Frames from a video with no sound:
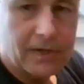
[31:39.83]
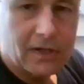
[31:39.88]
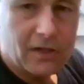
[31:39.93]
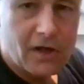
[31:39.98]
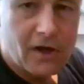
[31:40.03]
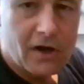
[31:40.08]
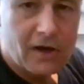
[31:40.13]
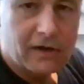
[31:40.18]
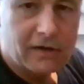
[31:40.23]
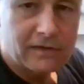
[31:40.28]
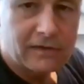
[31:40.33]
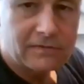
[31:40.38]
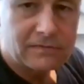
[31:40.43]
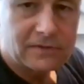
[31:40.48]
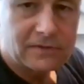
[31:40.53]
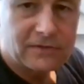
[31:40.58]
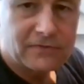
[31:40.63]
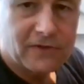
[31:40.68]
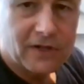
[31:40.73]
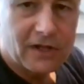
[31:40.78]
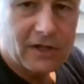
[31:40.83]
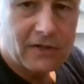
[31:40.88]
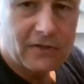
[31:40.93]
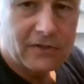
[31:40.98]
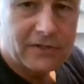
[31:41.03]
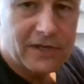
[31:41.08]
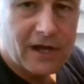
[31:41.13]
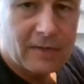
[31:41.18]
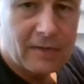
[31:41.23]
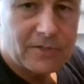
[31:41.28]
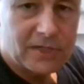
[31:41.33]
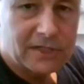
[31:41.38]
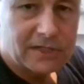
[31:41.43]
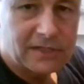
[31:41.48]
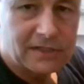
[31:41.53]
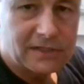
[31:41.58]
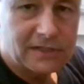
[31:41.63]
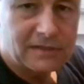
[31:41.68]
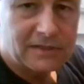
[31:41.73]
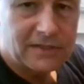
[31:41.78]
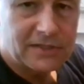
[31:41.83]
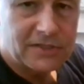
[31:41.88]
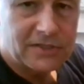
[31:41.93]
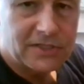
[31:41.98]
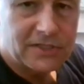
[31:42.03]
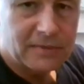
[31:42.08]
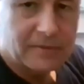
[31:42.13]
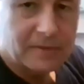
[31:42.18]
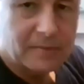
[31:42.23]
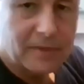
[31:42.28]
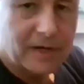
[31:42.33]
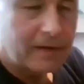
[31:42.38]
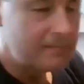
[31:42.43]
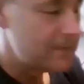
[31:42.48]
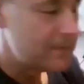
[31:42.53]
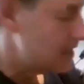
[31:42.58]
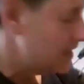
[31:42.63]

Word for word: along to follow the object, and just tilt them around.